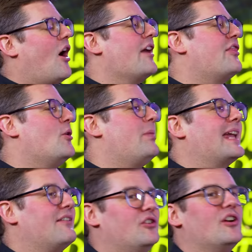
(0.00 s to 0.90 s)
I thought by
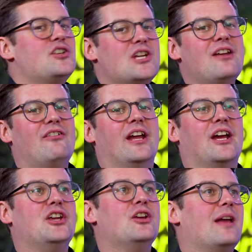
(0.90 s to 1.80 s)
giving you
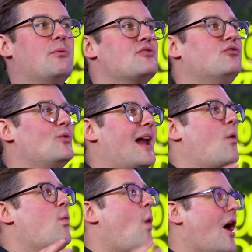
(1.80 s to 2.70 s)
Nigeria, you, it would rule
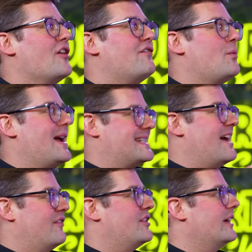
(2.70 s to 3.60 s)
out one of the West
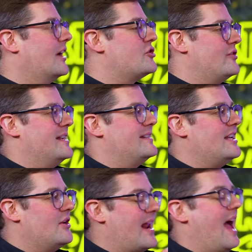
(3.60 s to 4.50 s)
African countries and
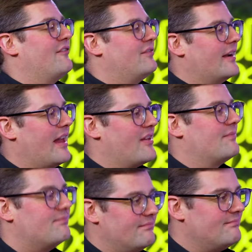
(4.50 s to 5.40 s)
then you'd have
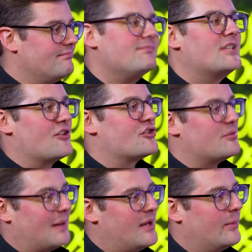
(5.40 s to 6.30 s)
another dozen
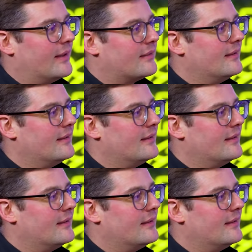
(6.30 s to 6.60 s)
to play with.